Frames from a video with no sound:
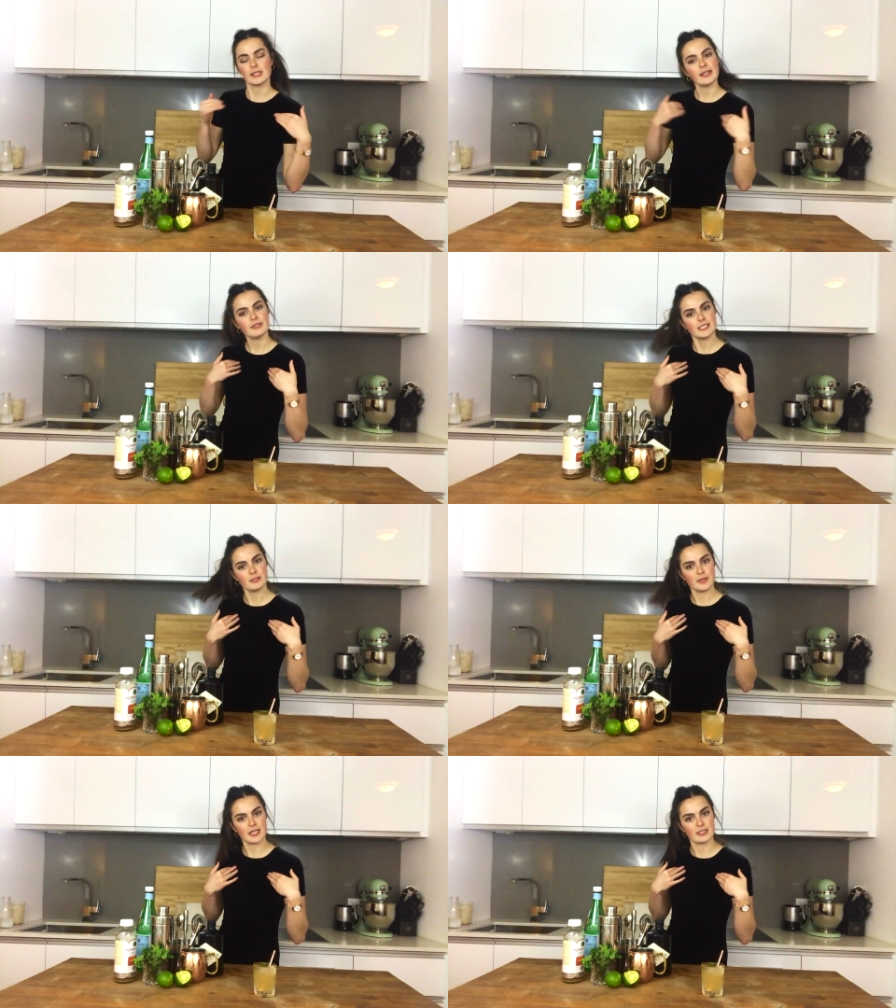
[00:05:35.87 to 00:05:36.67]
Leave it
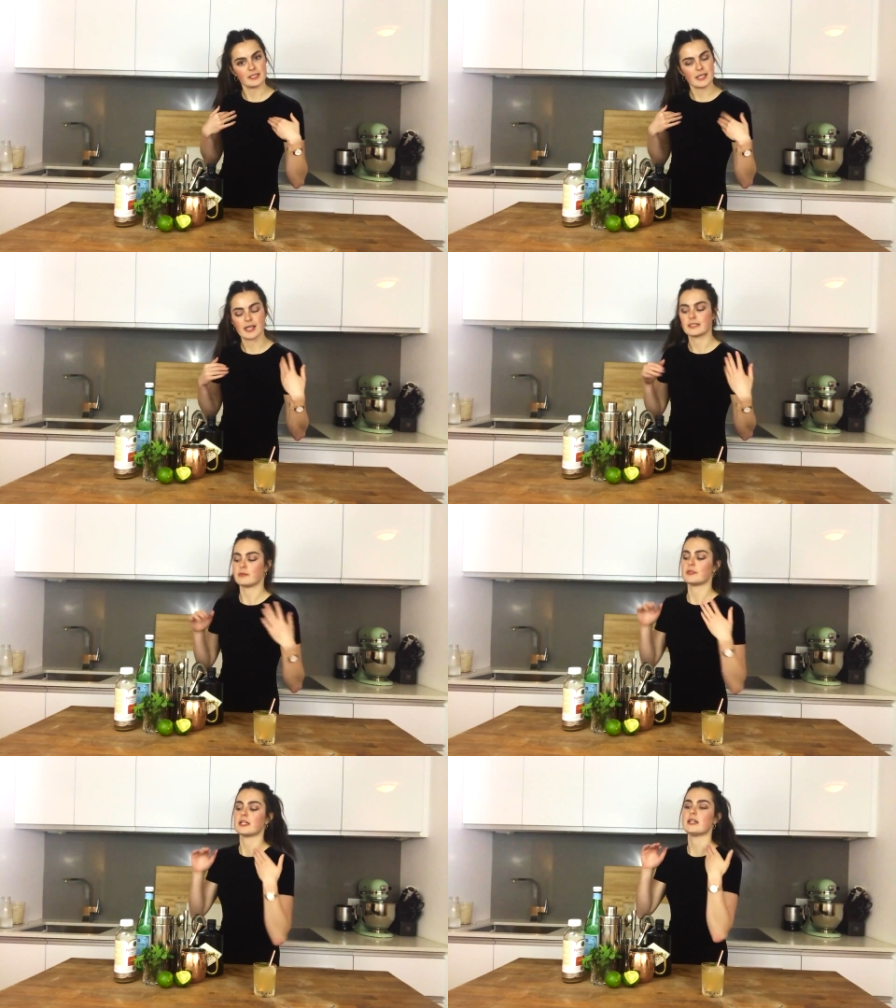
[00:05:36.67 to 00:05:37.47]
to me to take
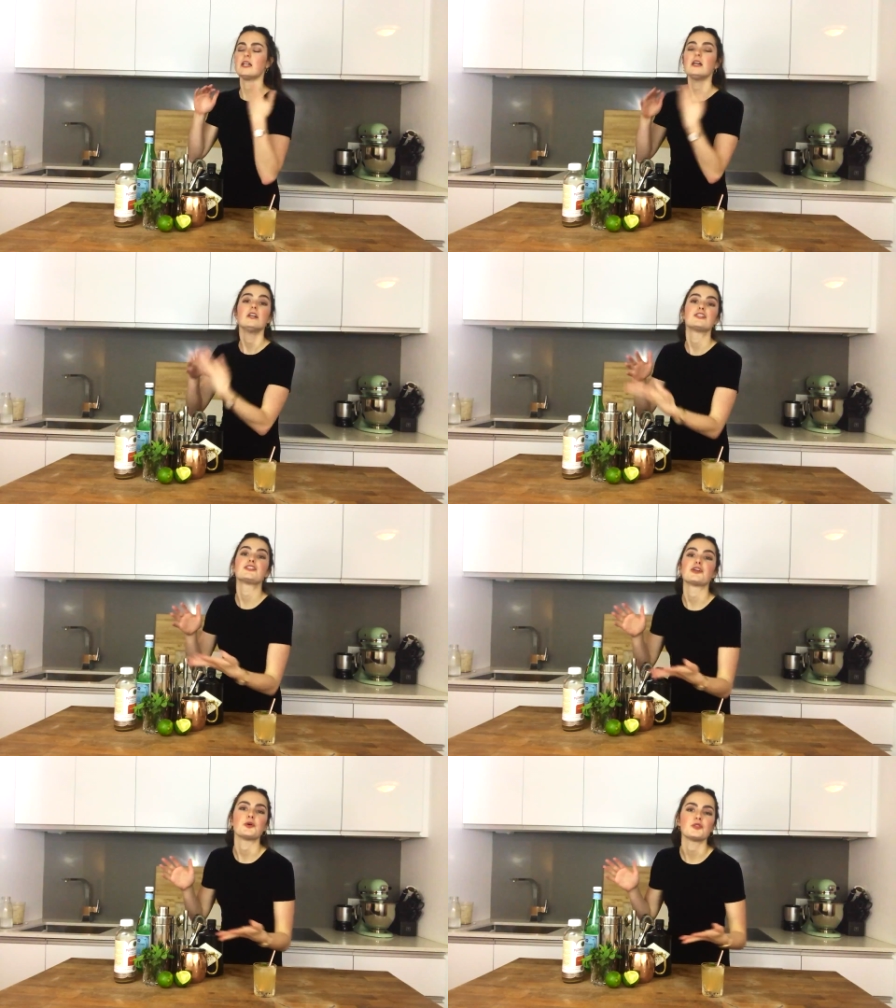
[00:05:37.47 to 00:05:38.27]
something
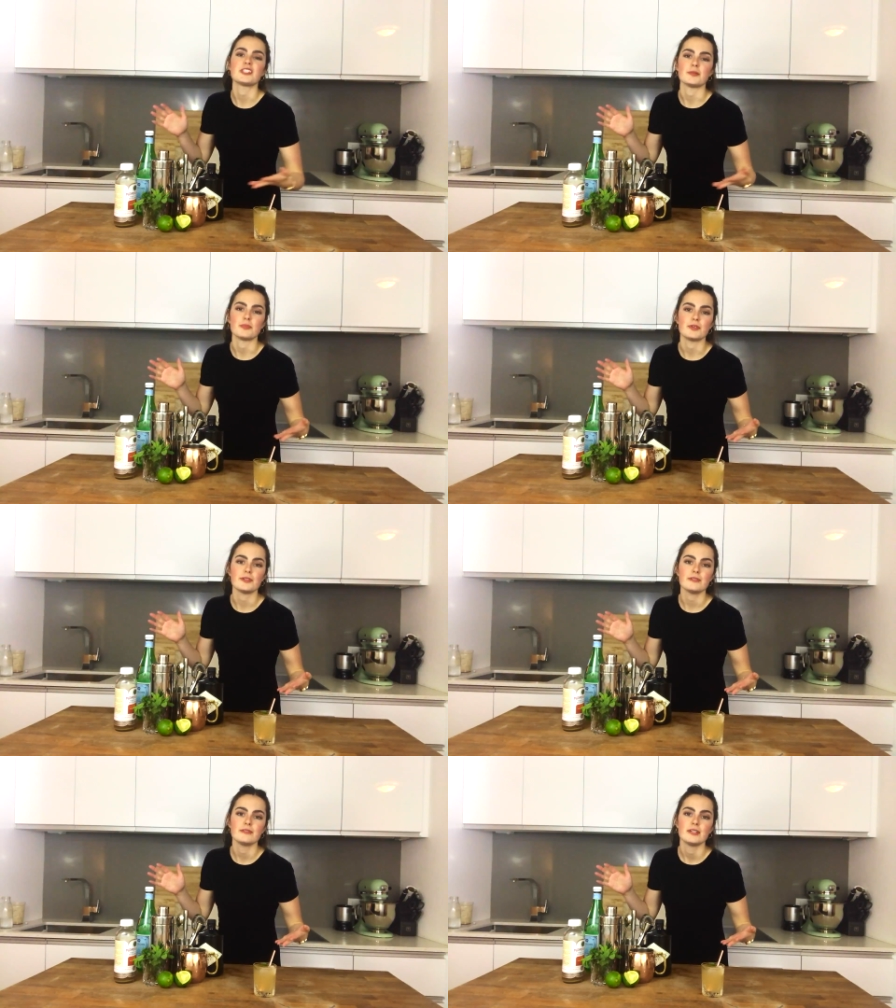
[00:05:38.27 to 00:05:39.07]
so simple